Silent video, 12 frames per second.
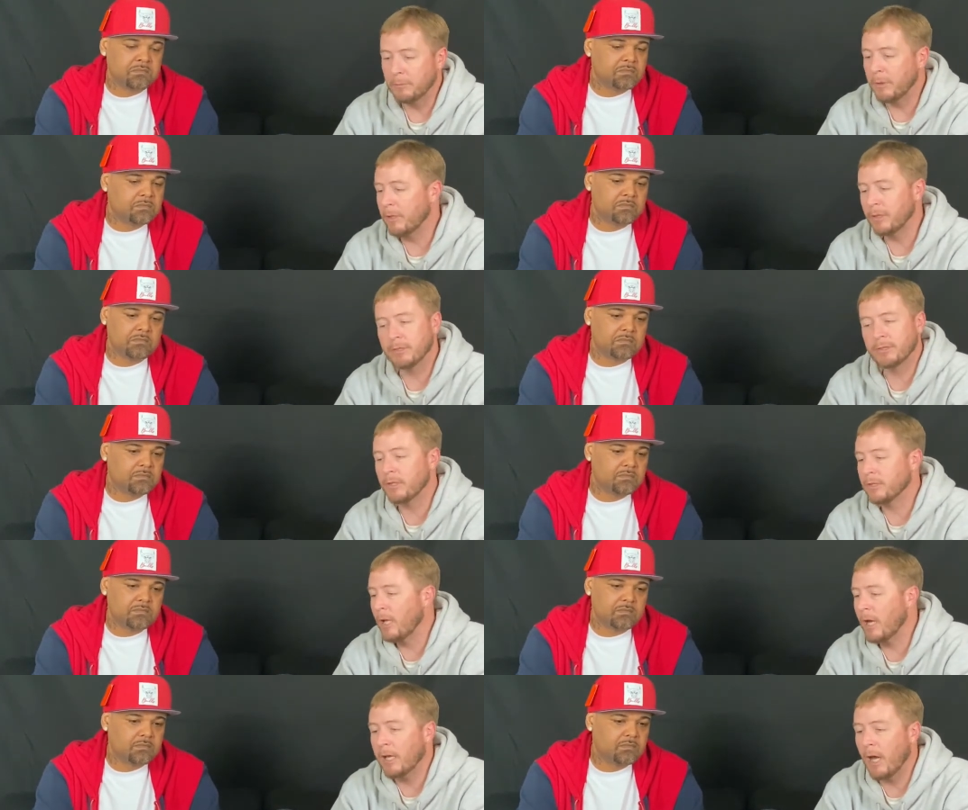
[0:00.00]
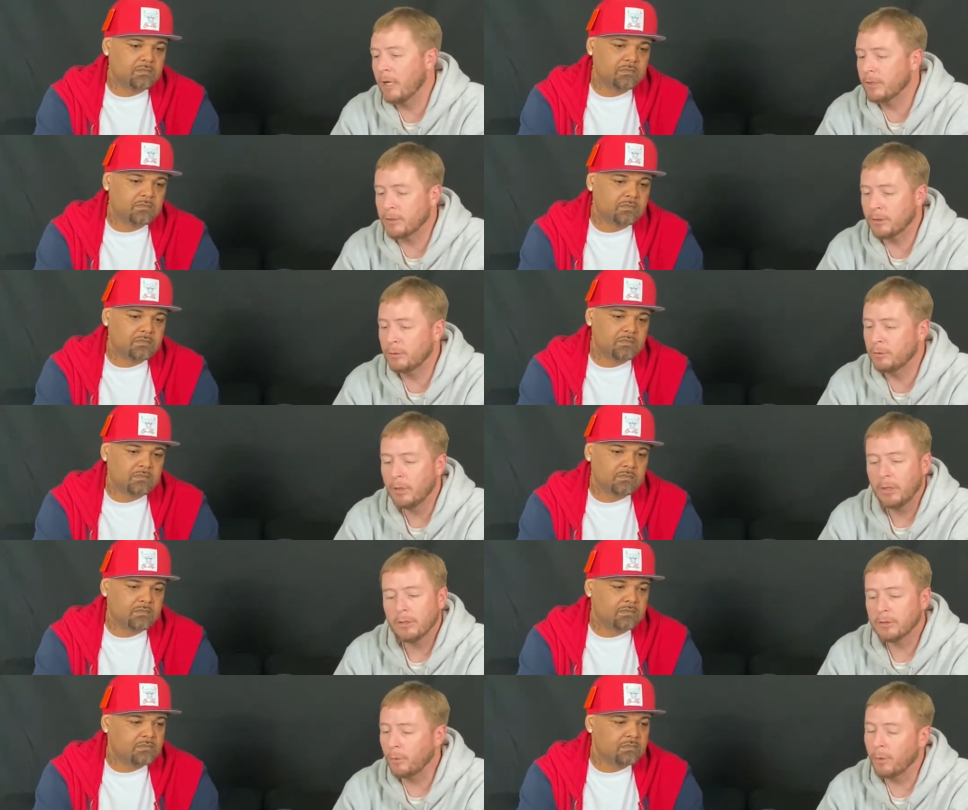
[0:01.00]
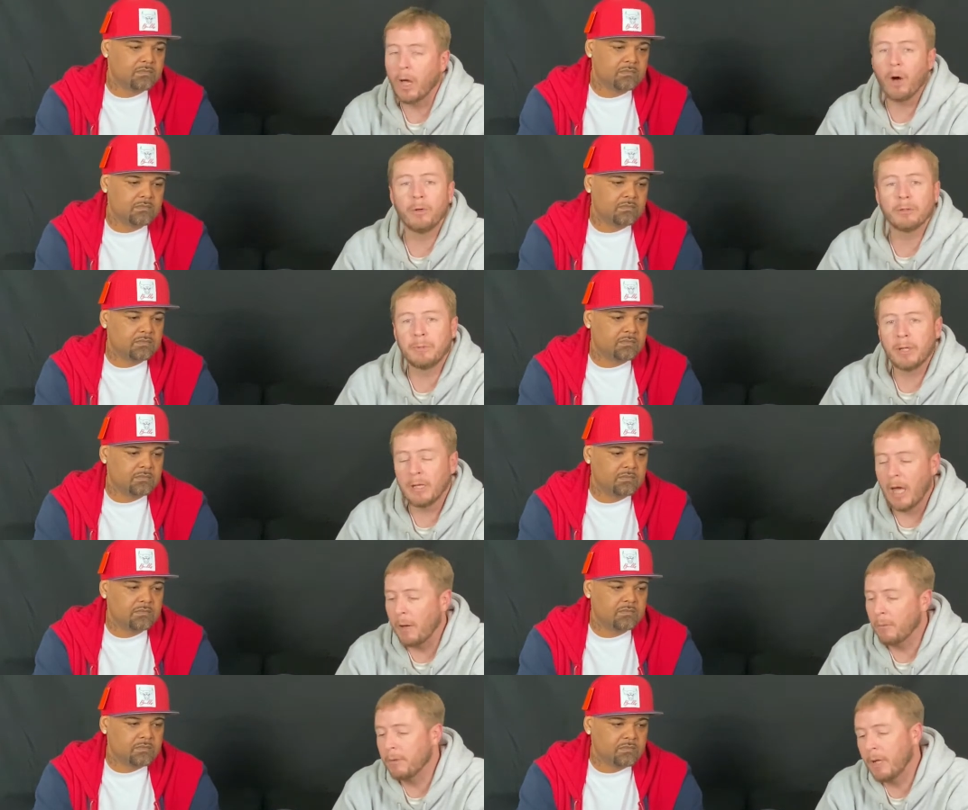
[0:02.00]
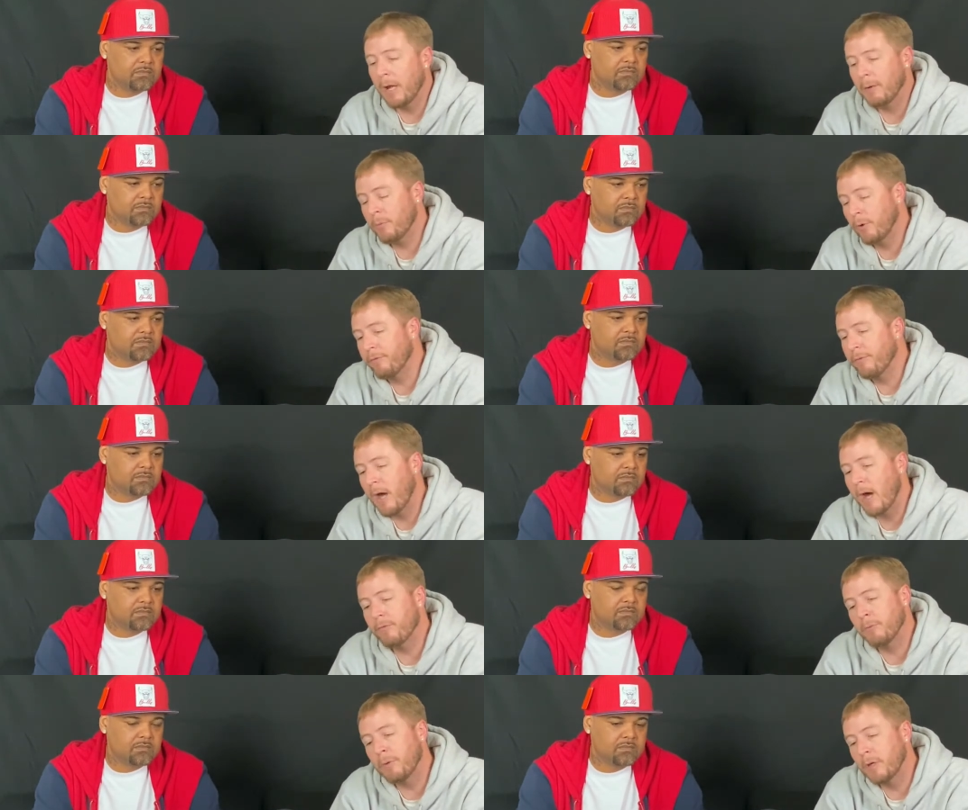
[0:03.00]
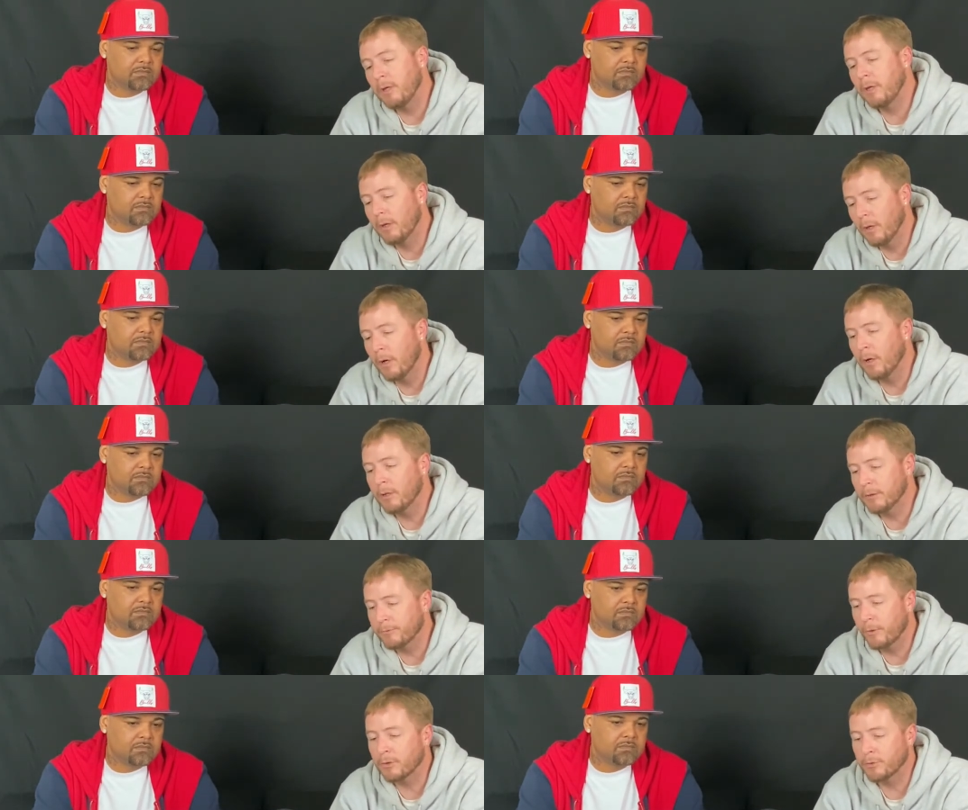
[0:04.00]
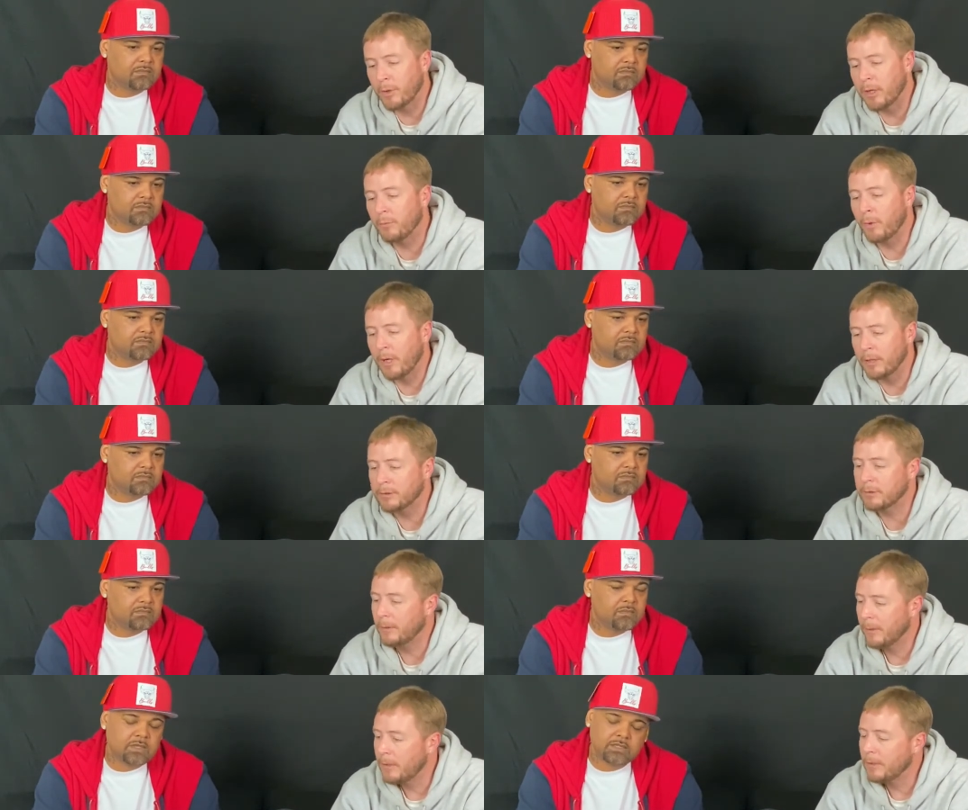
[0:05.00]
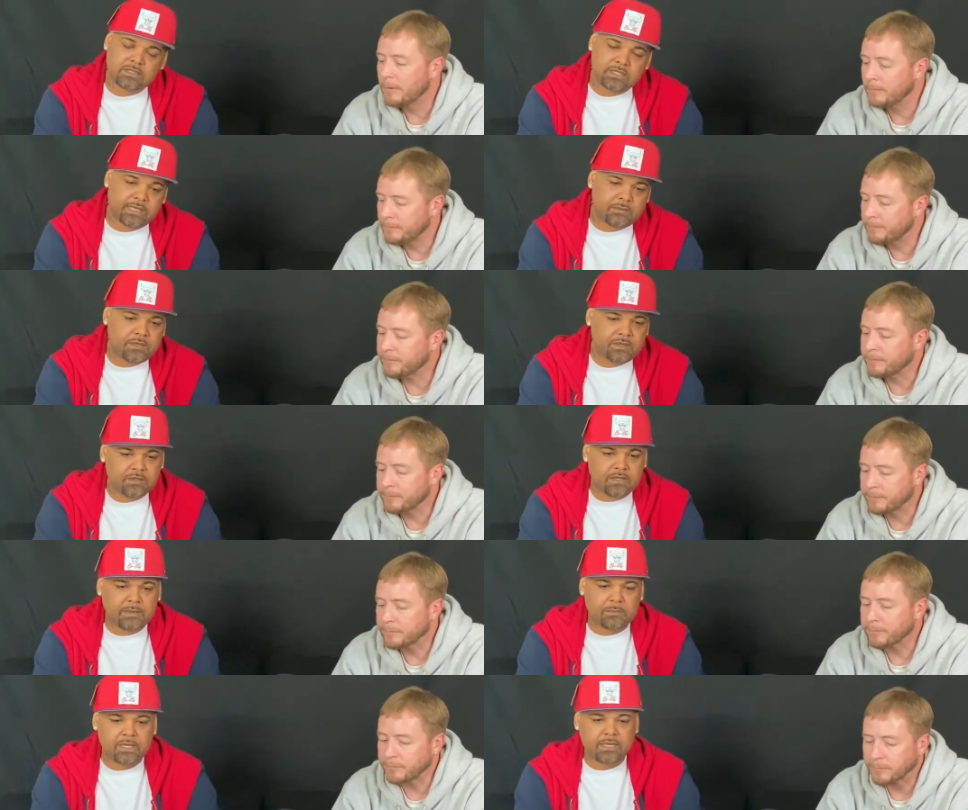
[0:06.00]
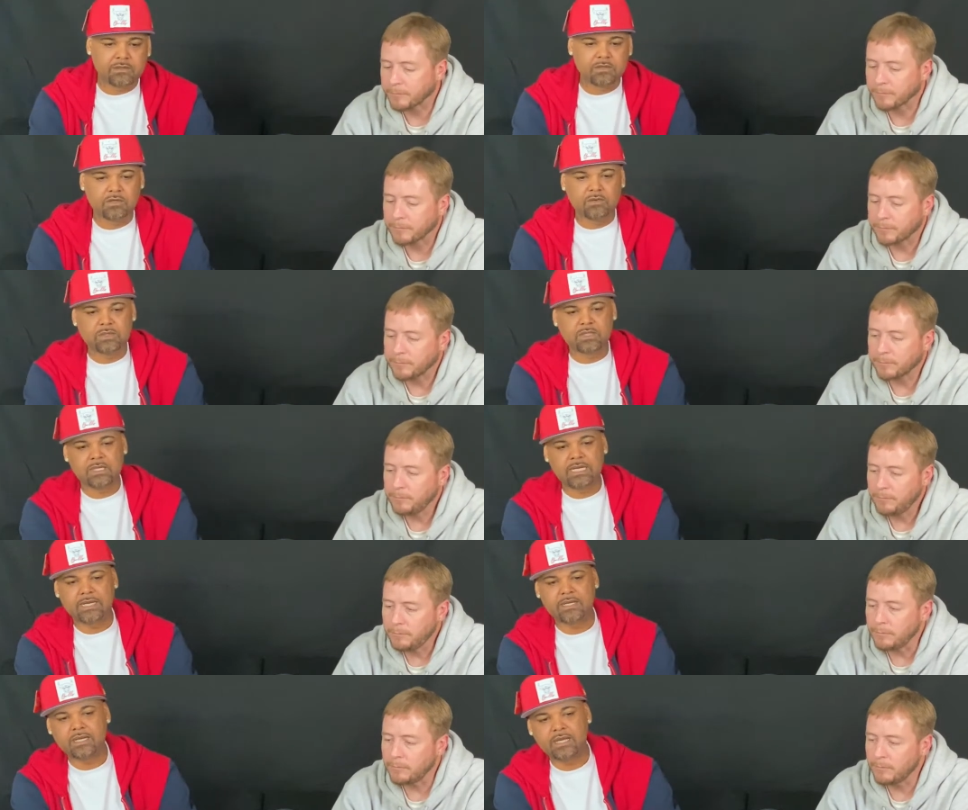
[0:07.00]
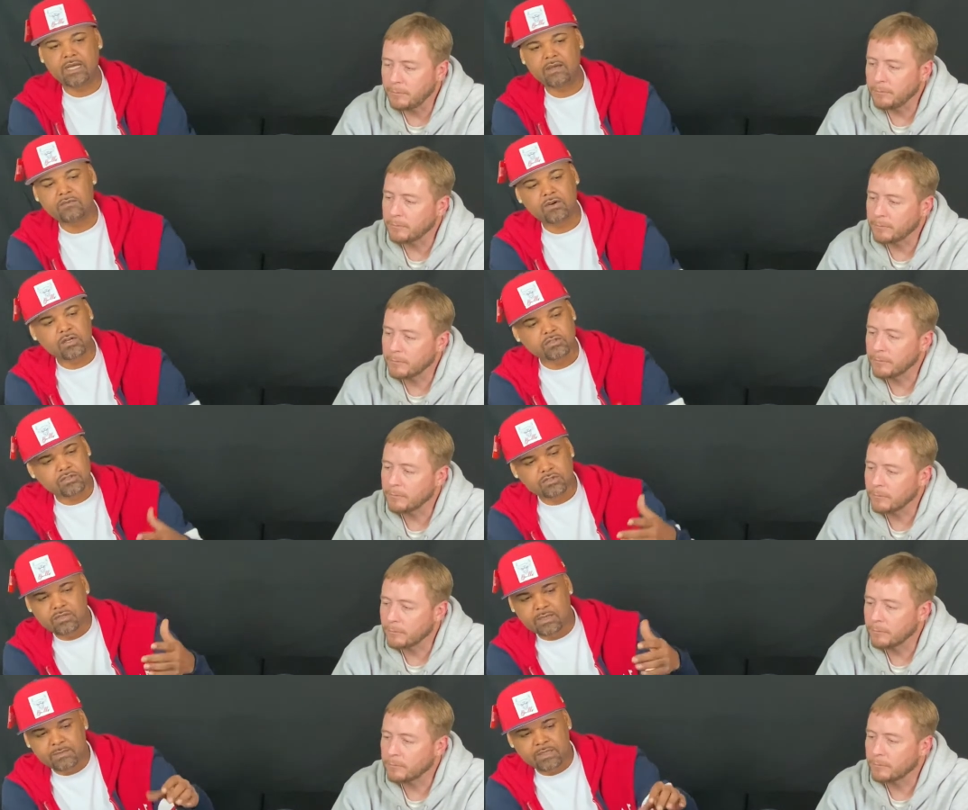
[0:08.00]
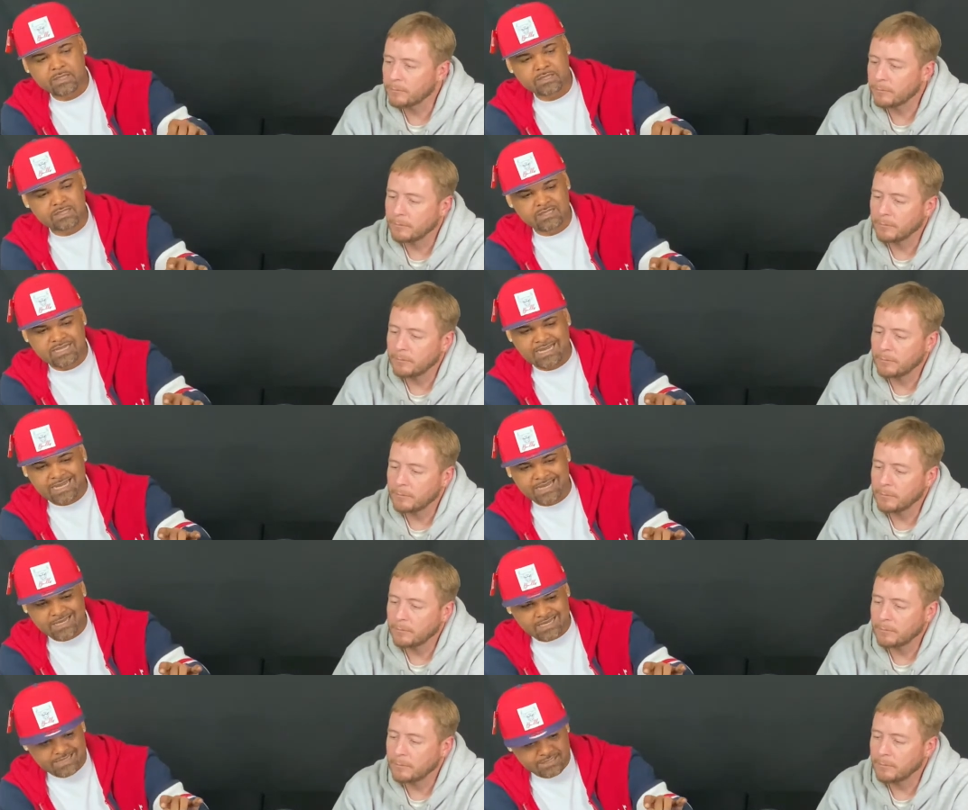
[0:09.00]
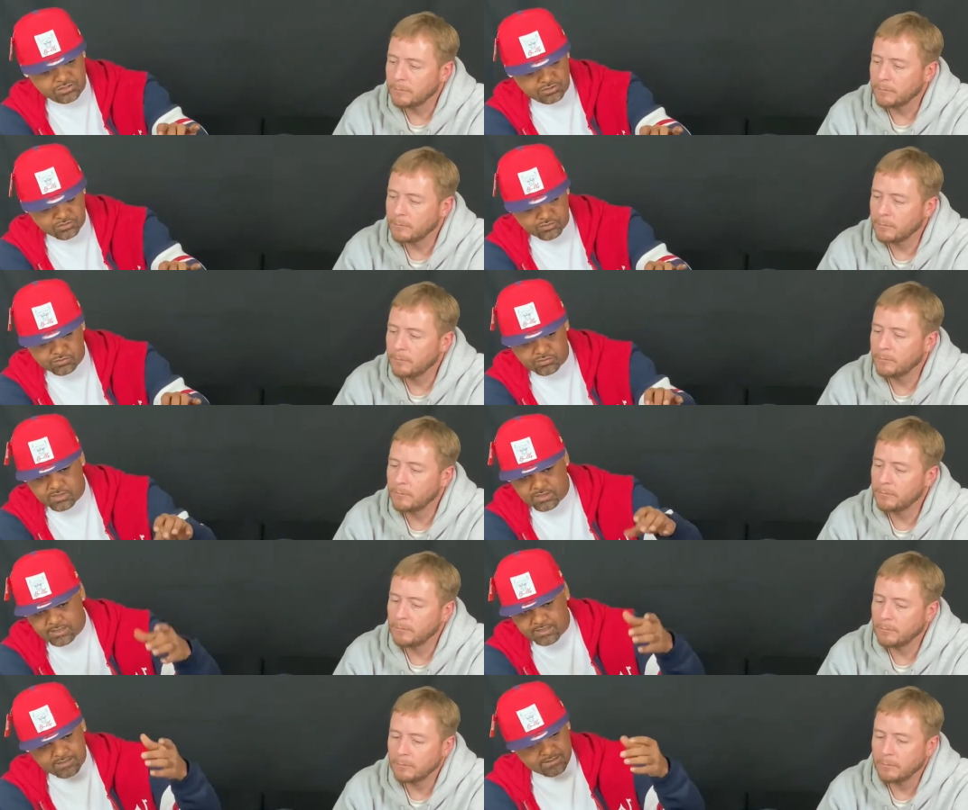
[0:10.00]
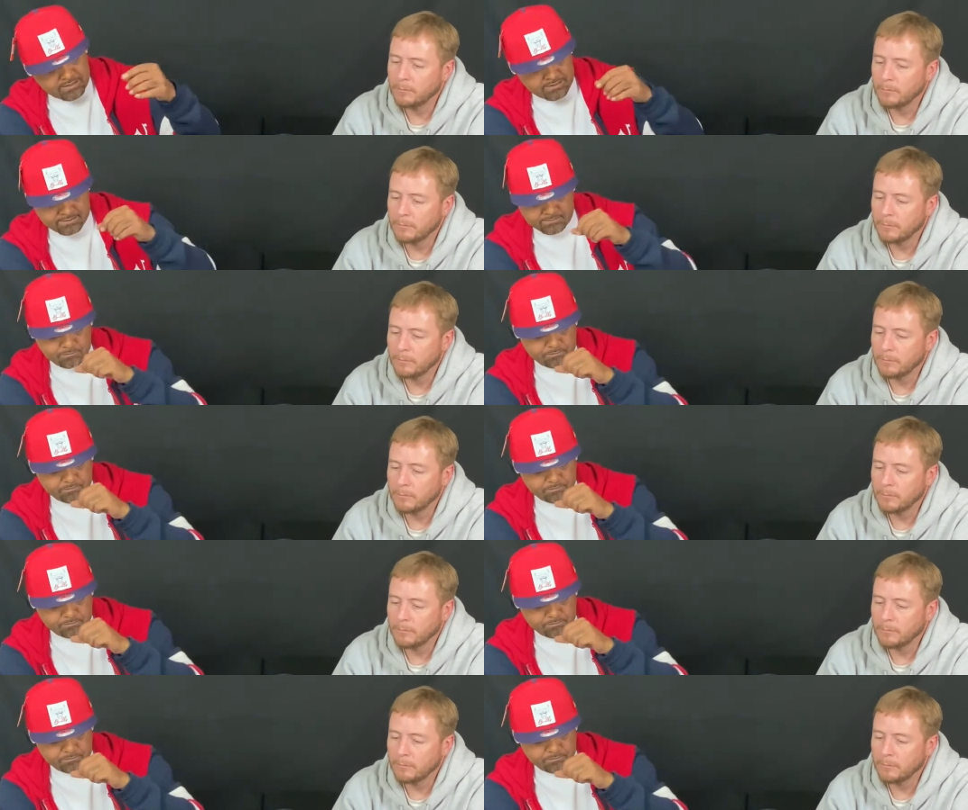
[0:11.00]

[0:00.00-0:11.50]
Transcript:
Speaker 1: because it's such an iconic shoe. So it'll always be a nine nine point five for me uh, as far as rating wise.
Speaker 2: Same here. I'm gonna have to go with the nine and a half. Also, I mean, this is an iconic shoe. Um,